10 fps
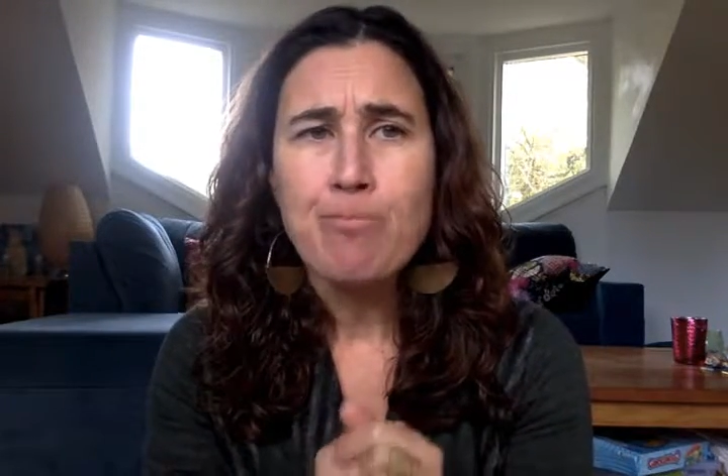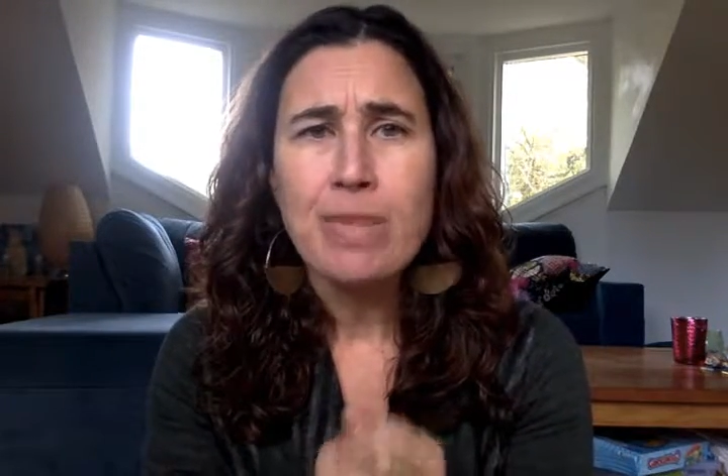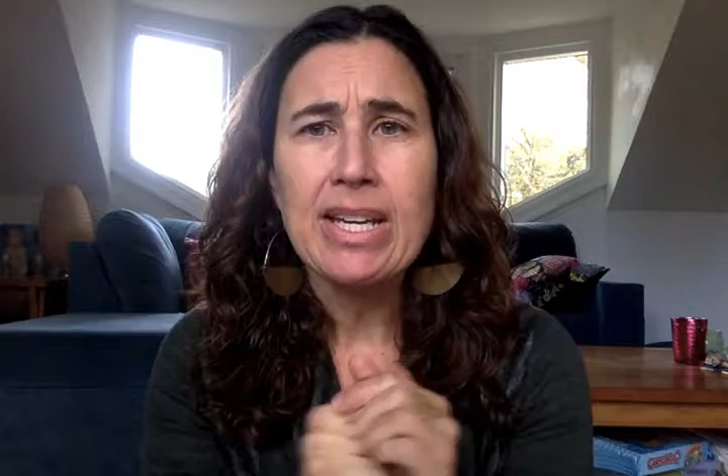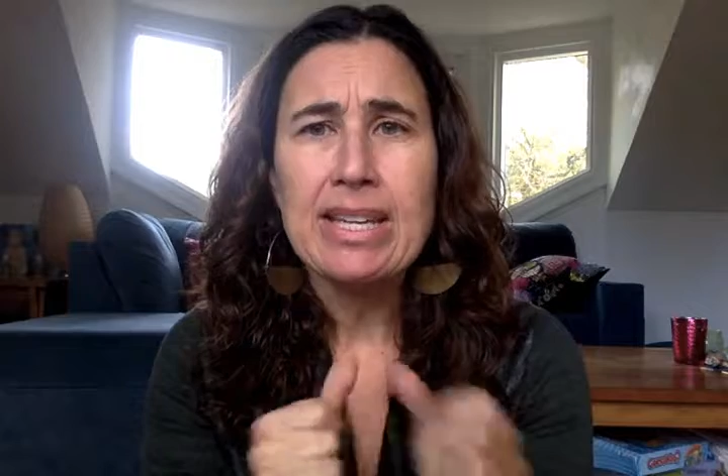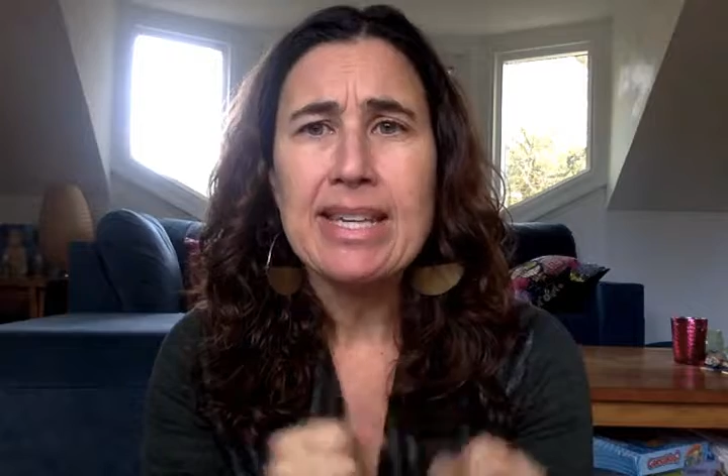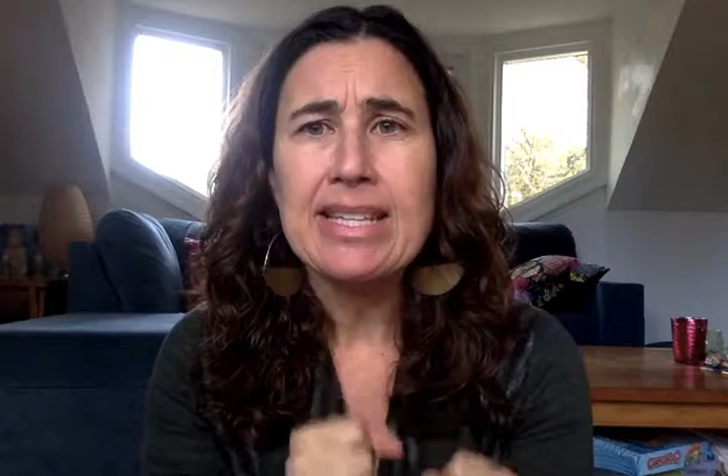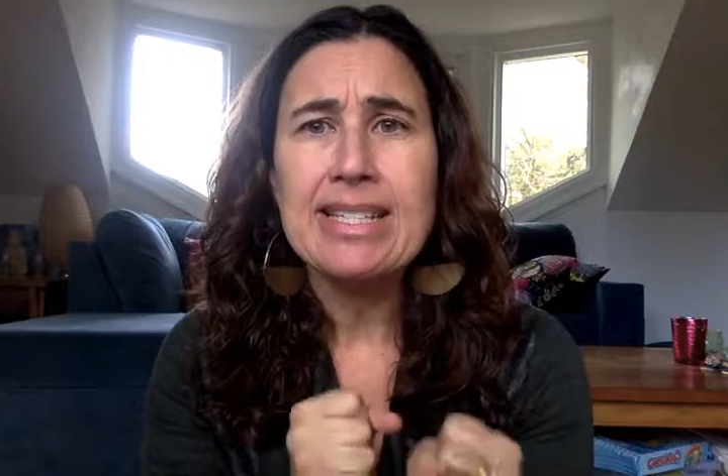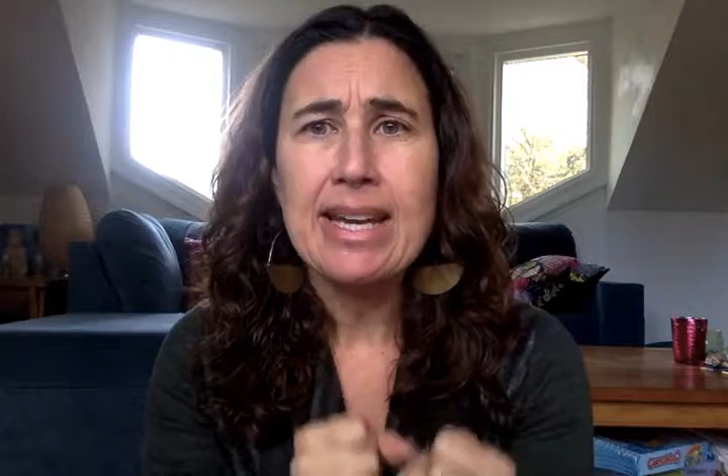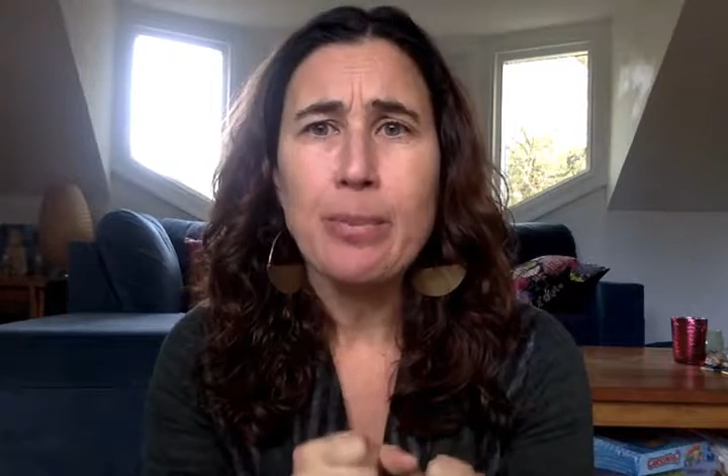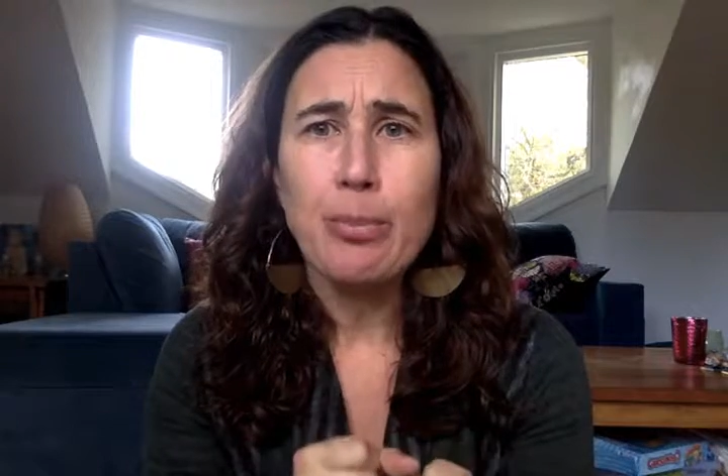like in the
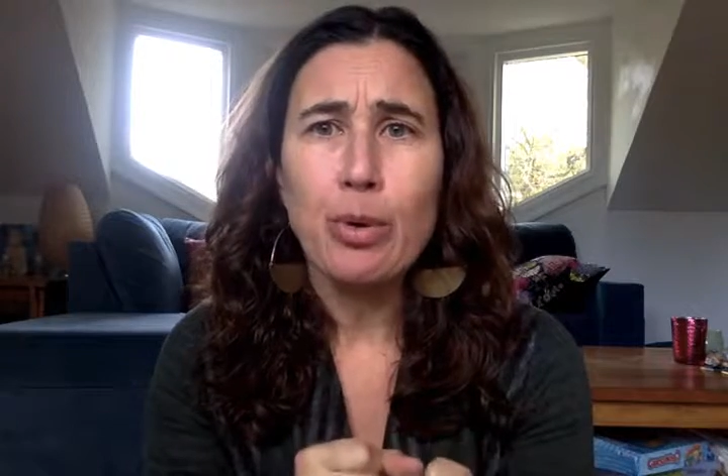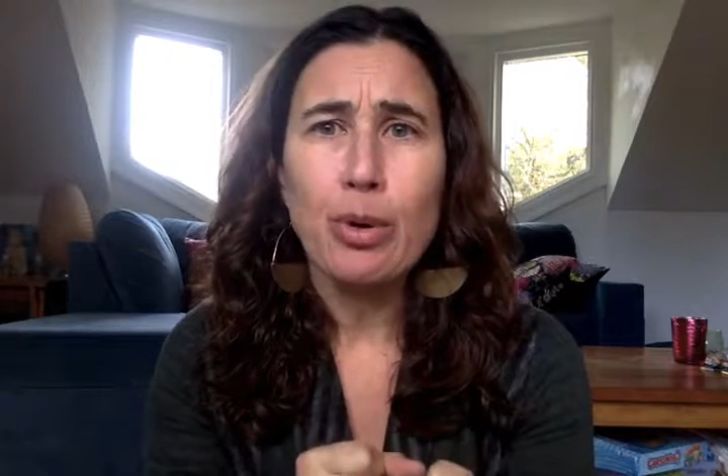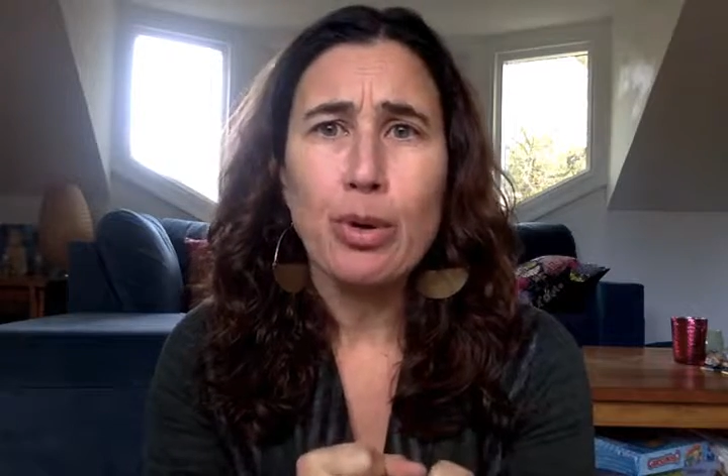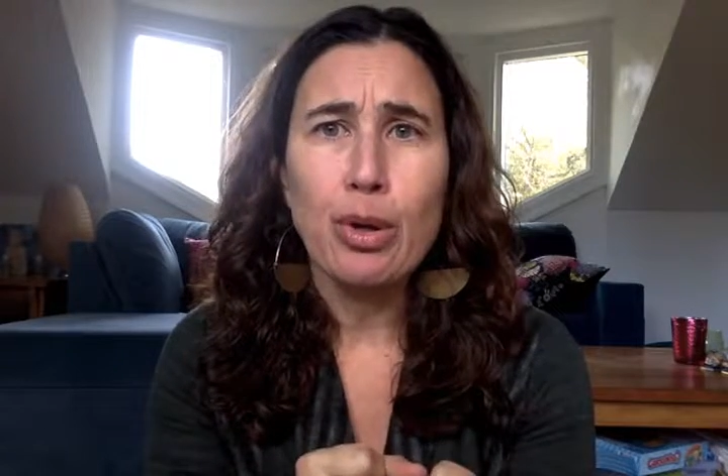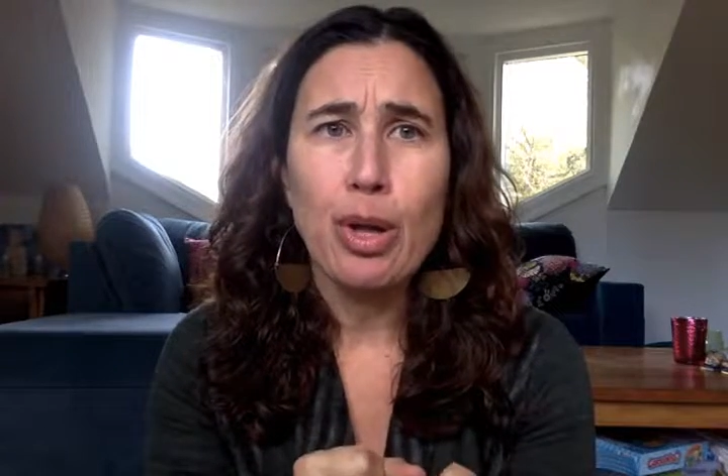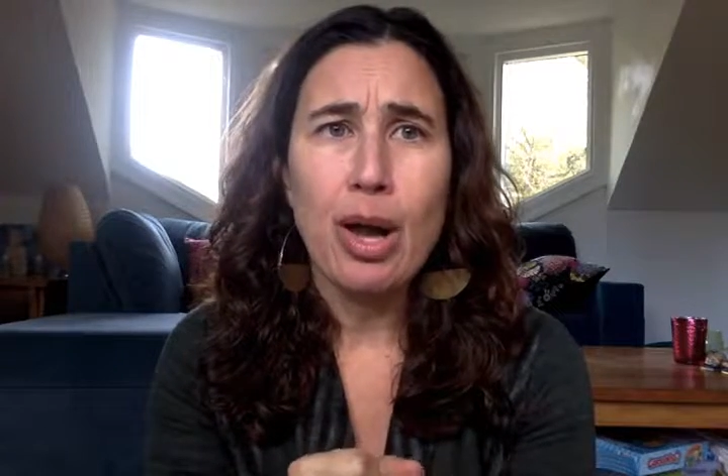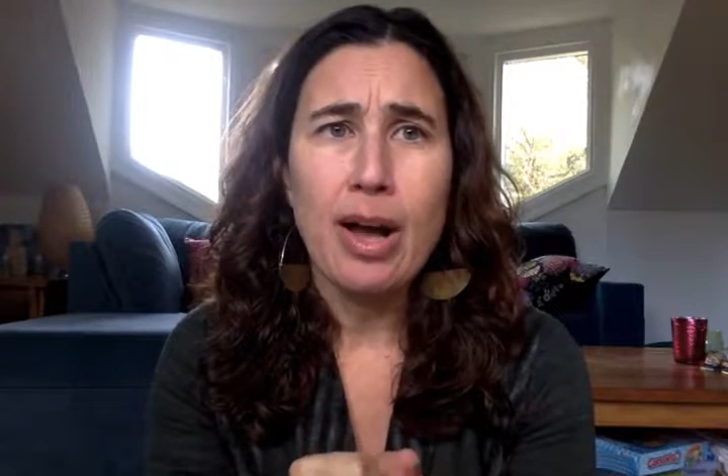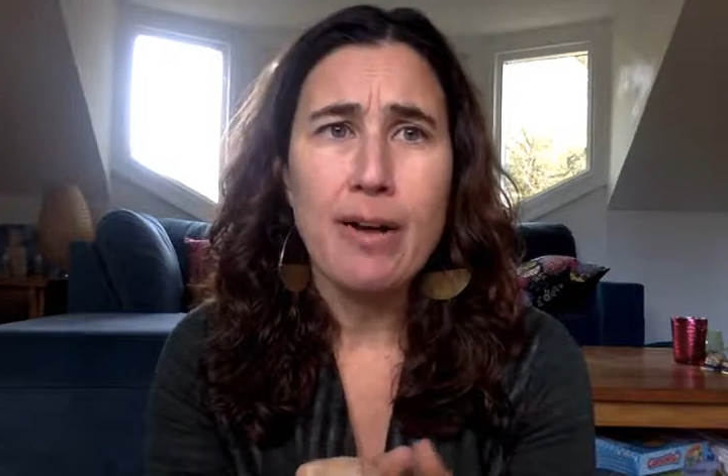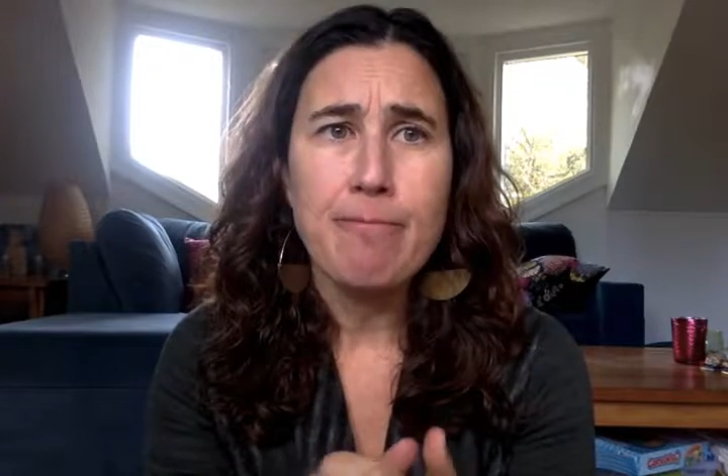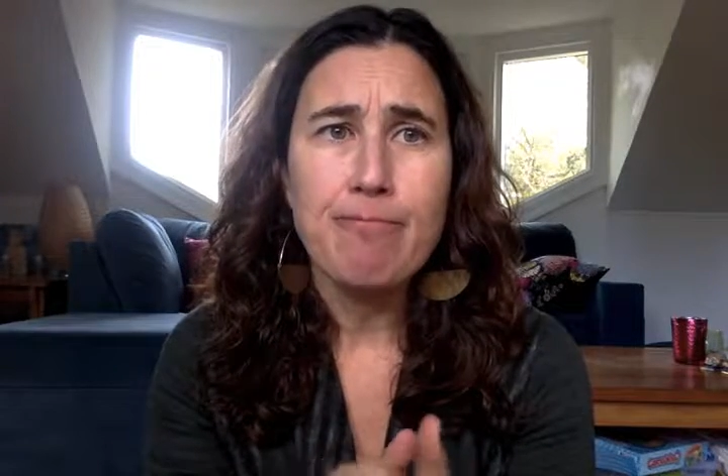example
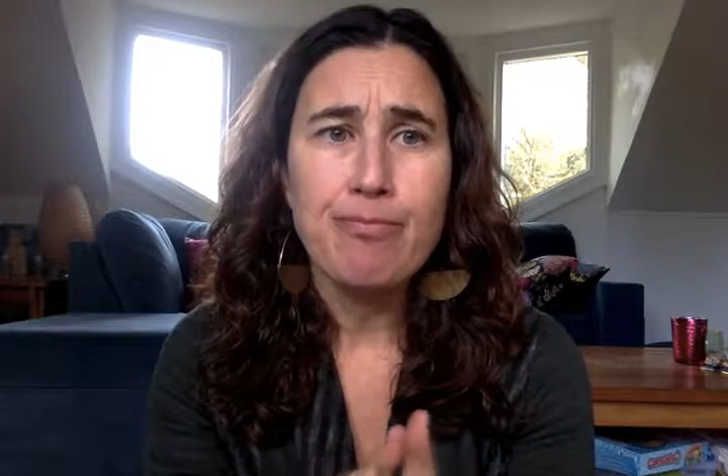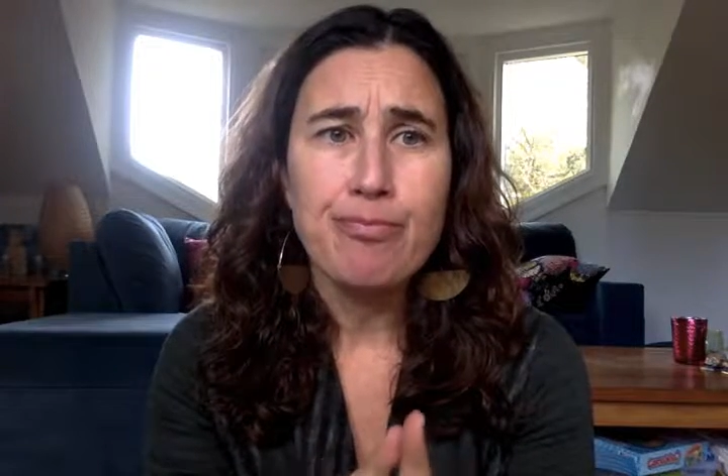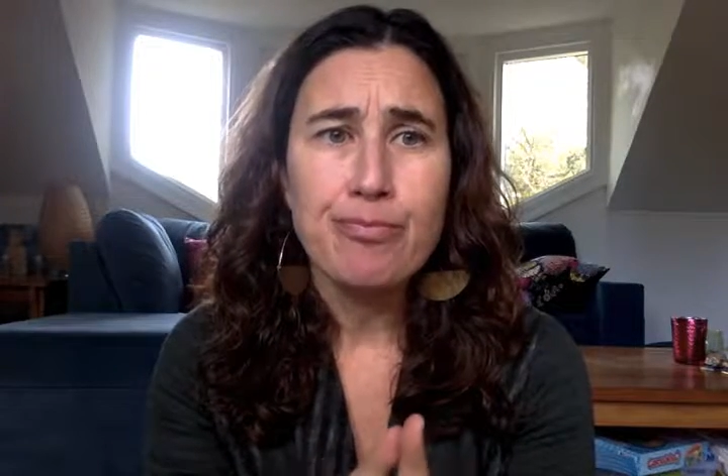um,